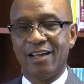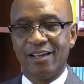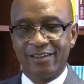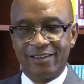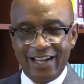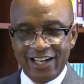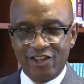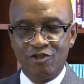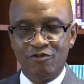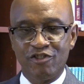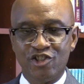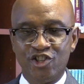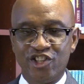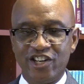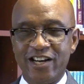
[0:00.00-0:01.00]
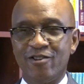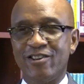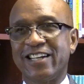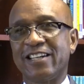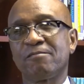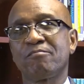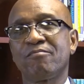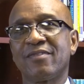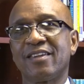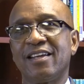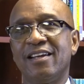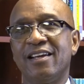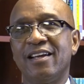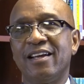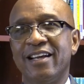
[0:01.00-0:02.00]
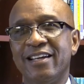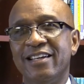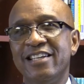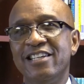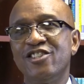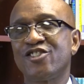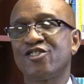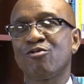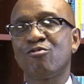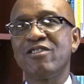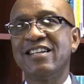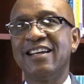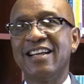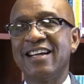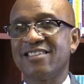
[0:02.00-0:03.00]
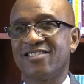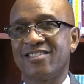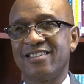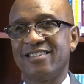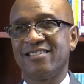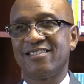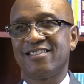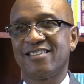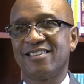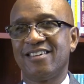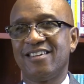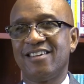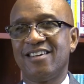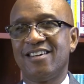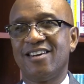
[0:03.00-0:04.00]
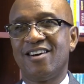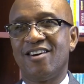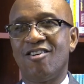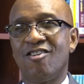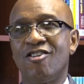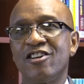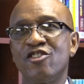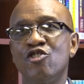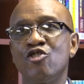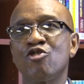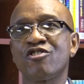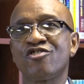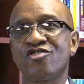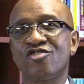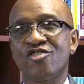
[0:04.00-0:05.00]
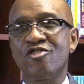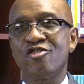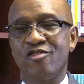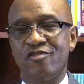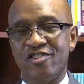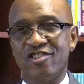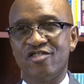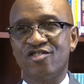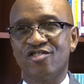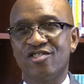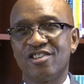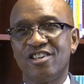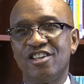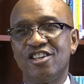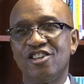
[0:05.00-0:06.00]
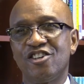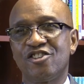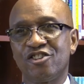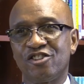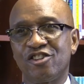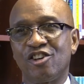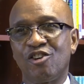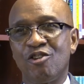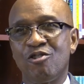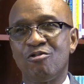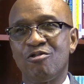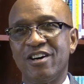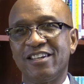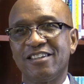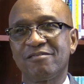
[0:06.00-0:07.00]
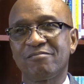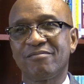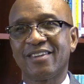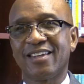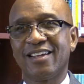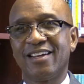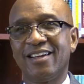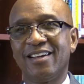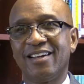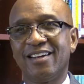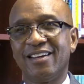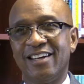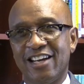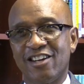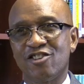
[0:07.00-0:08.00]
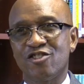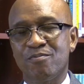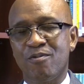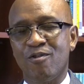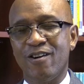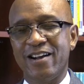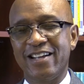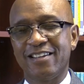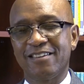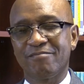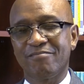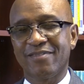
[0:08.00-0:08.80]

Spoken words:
Thank you for sharing in these three lessons on your service to the Lord. Let us pray.